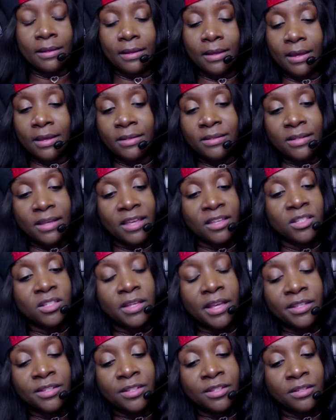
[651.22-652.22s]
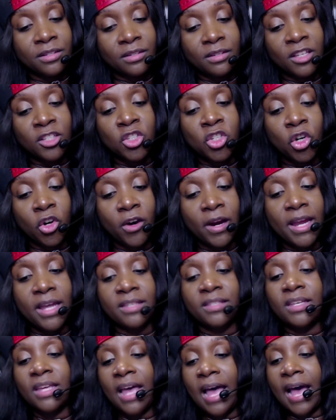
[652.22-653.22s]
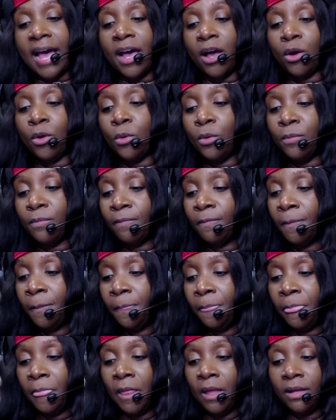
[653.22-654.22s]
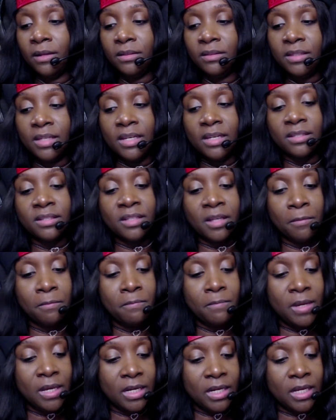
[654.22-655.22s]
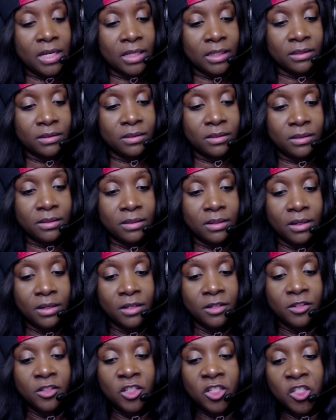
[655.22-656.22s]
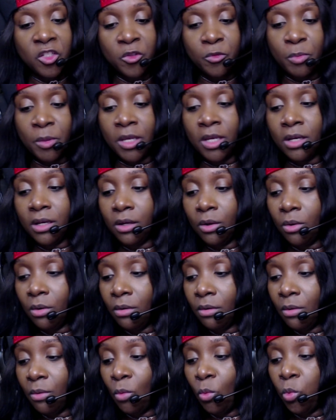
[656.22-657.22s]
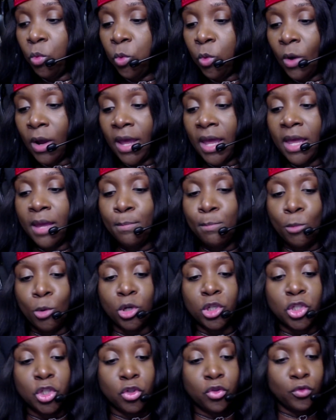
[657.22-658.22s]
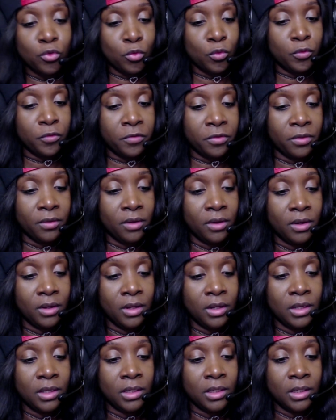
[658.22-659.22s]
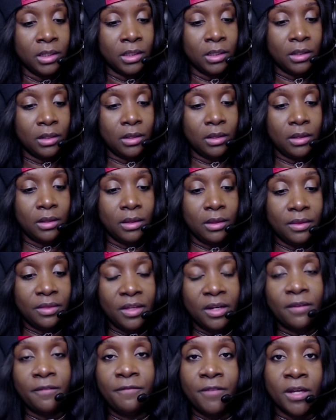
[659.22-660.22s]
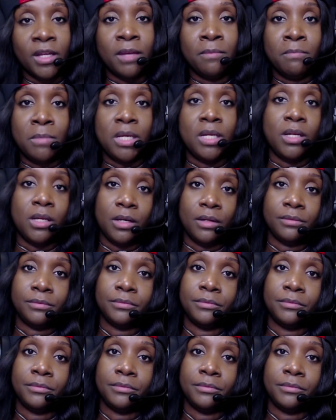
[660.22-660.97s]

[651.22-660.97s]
It's crazy how these comedians speak way more truth than the fucking media.